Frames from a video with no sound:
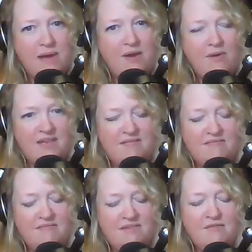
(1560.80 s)
about
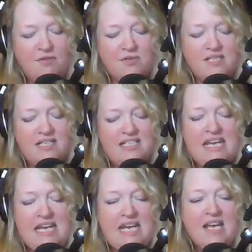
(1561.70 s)
in the first
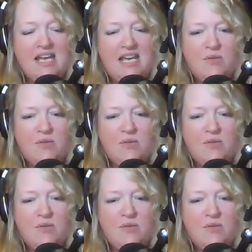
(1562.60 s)
D.